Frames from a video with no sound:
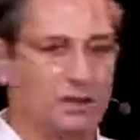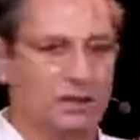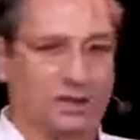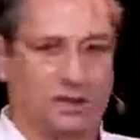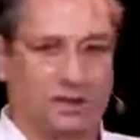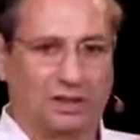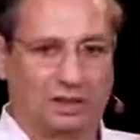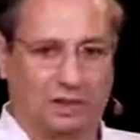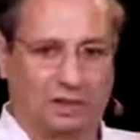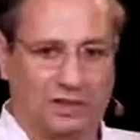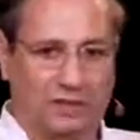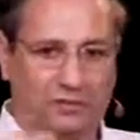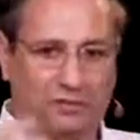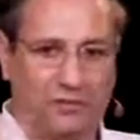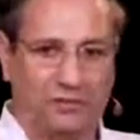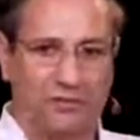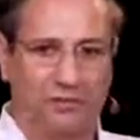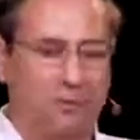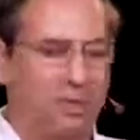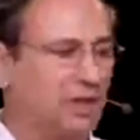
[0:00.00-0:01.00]
in
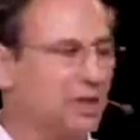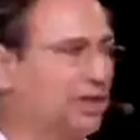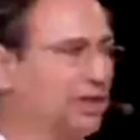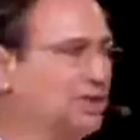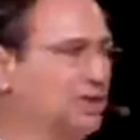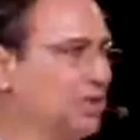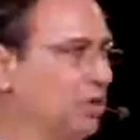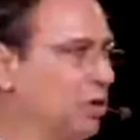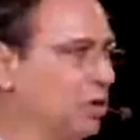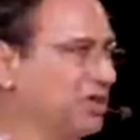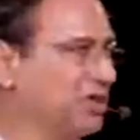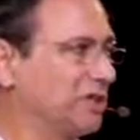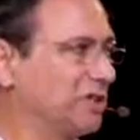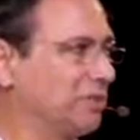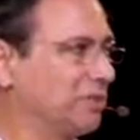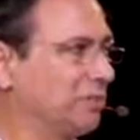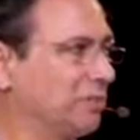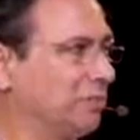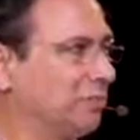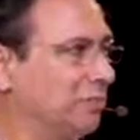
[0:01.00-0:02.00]
different markets
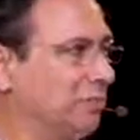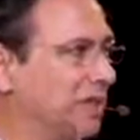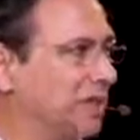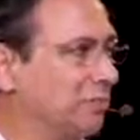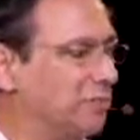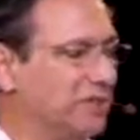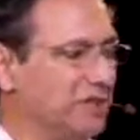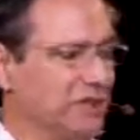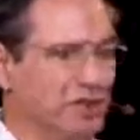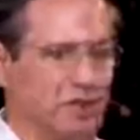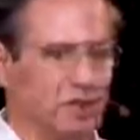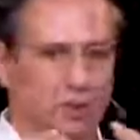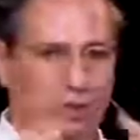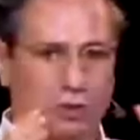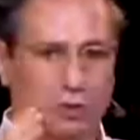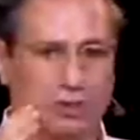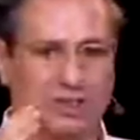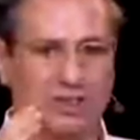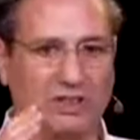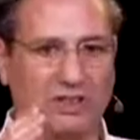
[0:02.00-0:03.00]
also, maybe
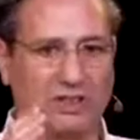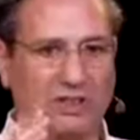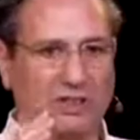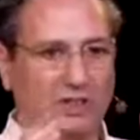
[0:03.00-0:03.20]
using